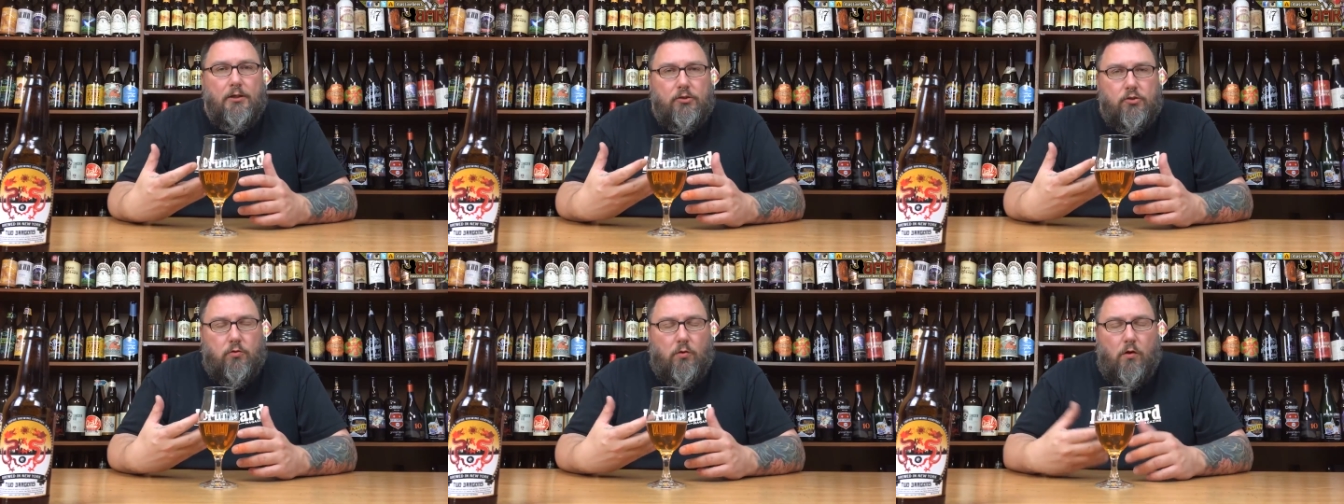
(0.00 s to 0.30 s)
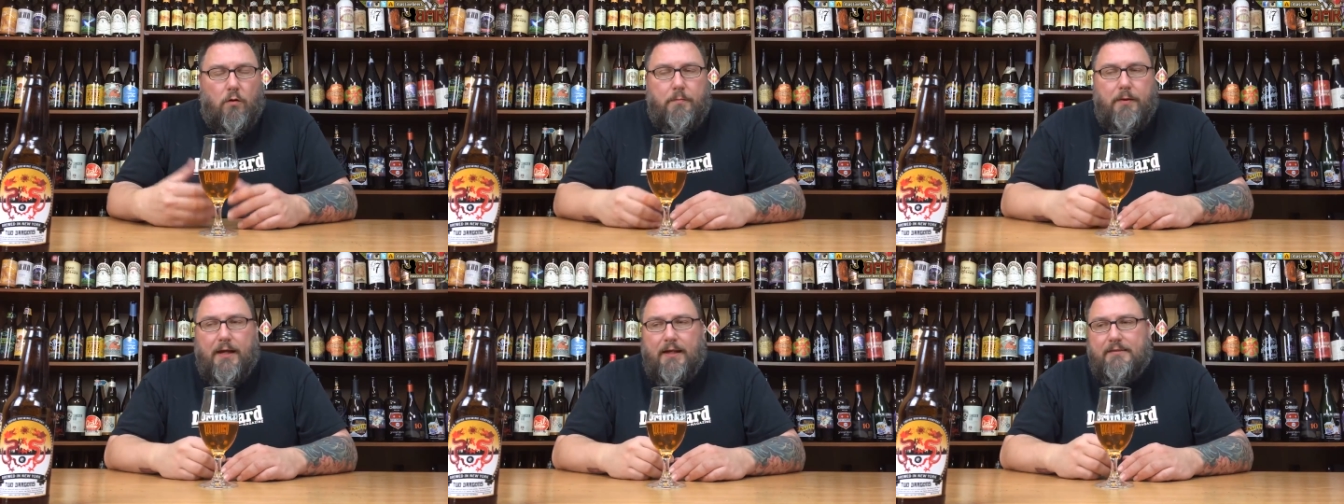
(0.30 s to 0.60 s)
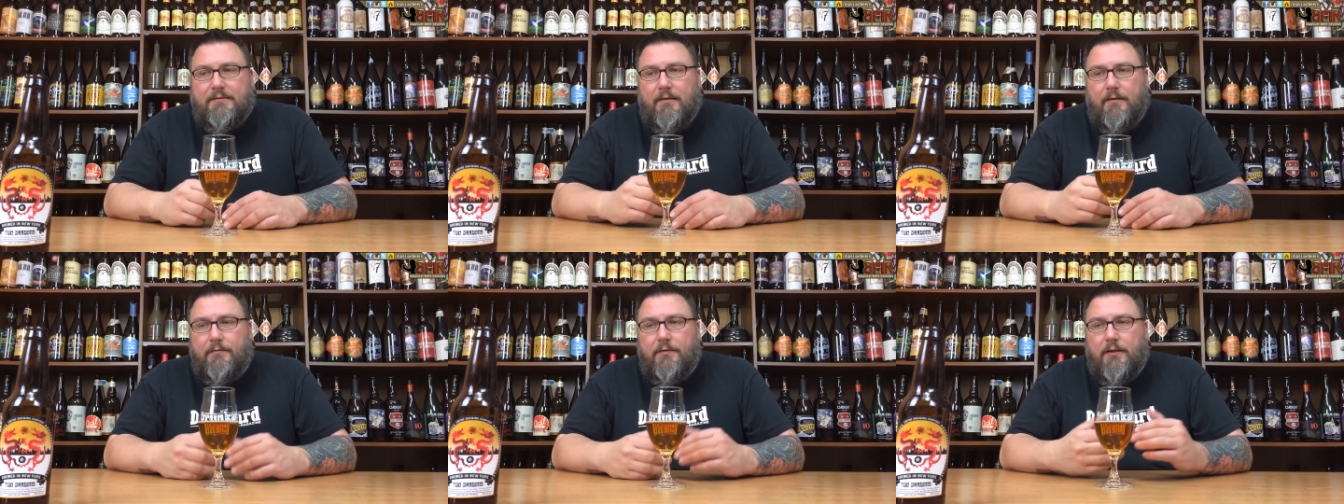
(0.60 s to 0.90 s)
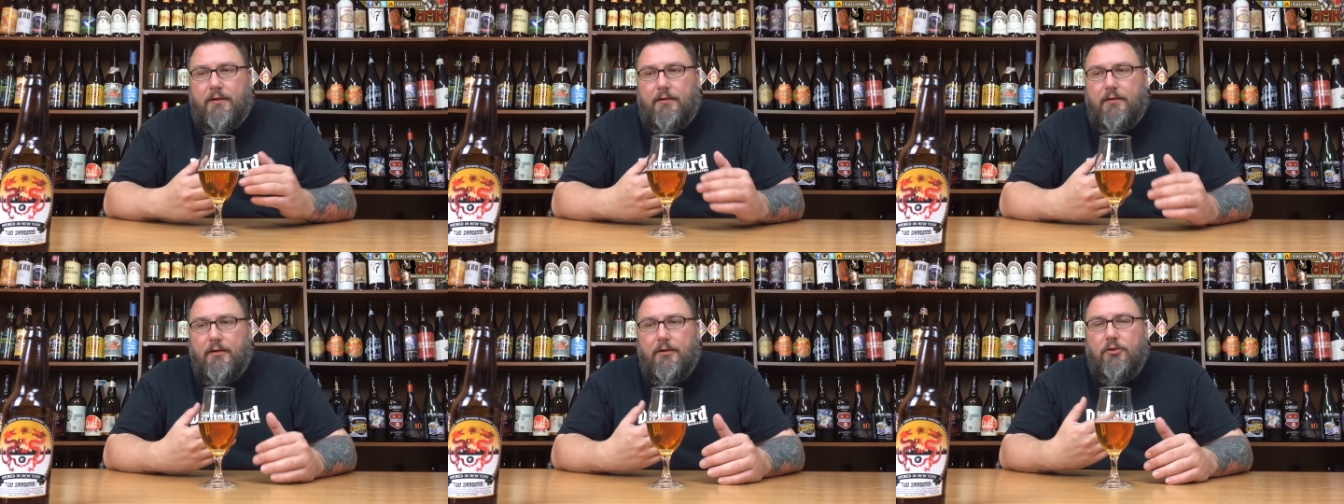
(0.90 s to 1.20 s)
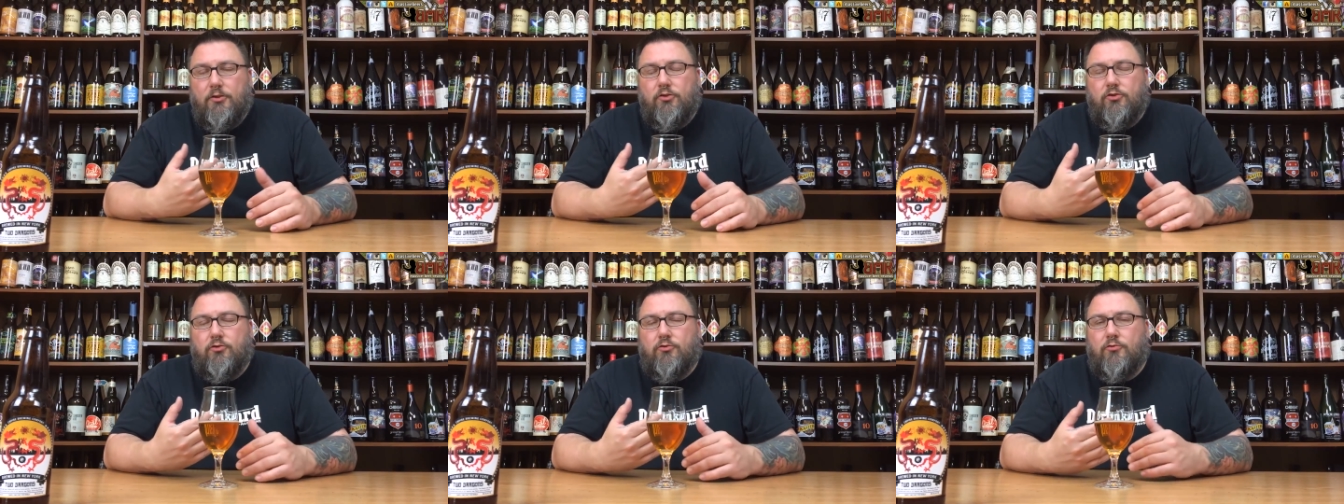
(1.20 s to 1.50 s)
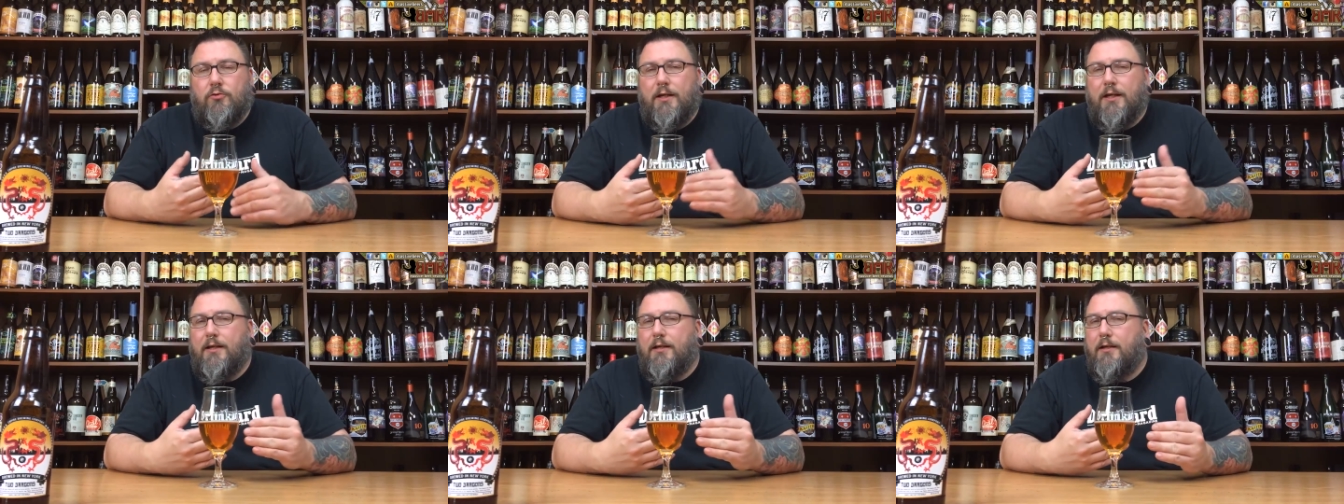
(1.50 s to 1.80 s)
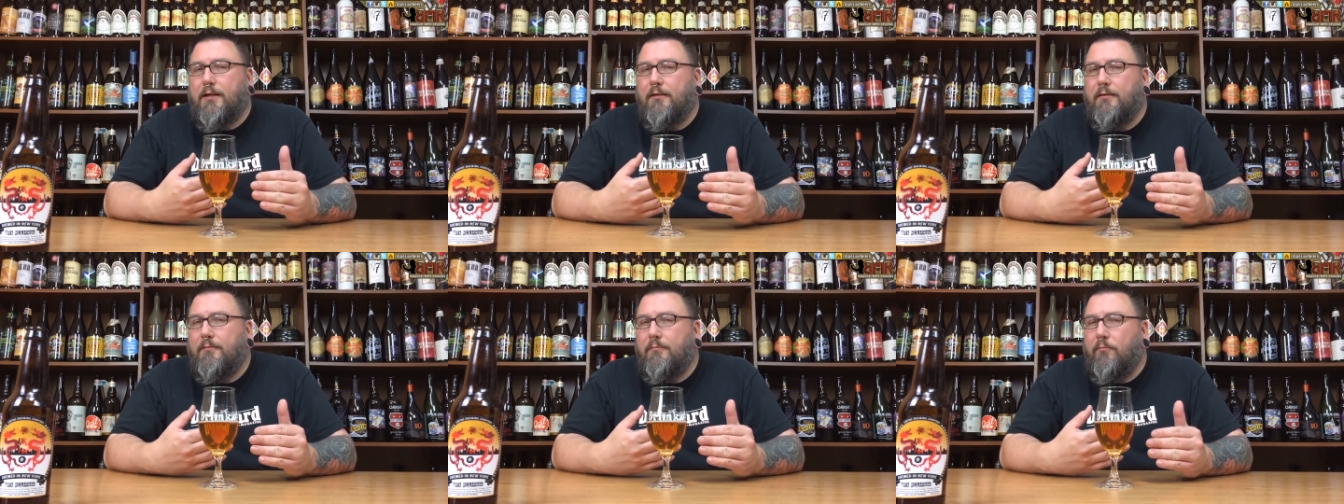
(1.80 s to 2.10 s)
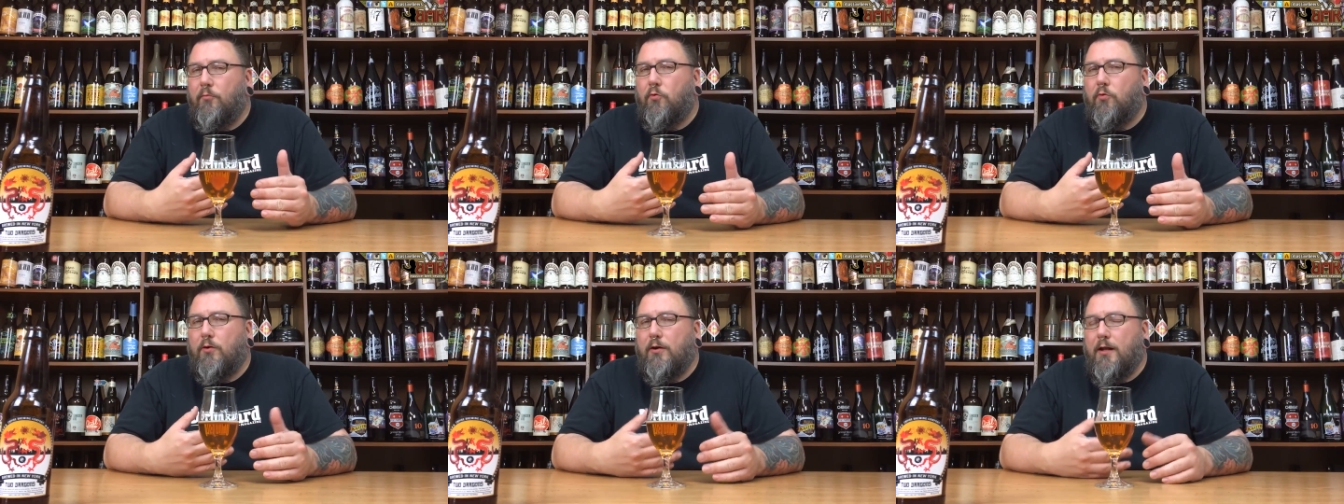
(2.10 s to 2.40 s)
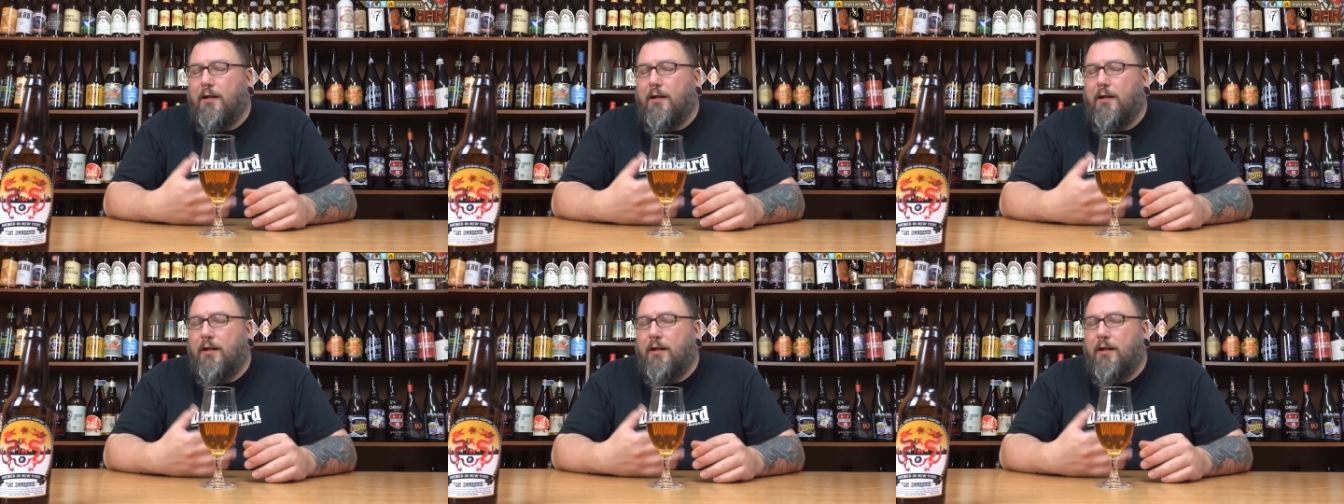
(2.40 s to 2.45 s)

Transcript: 12 packs of to drink more.